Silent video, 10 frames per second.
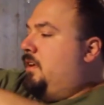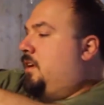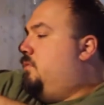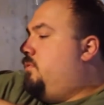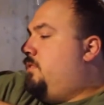
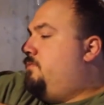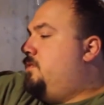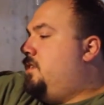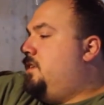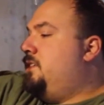And what I've
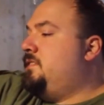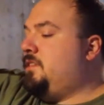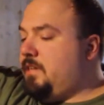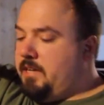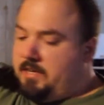done is
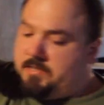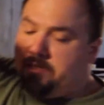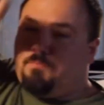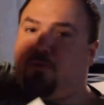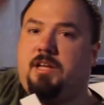I had
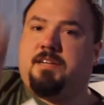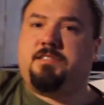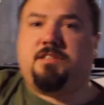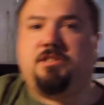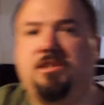some
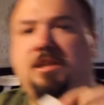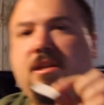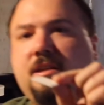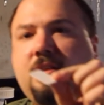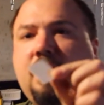plastic
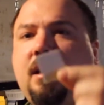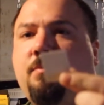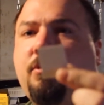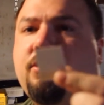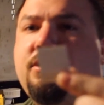sheeting that I
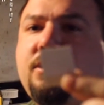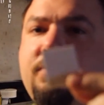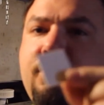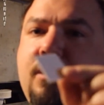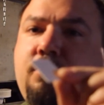purchased
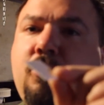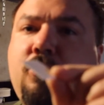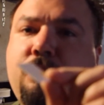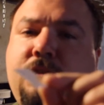from Home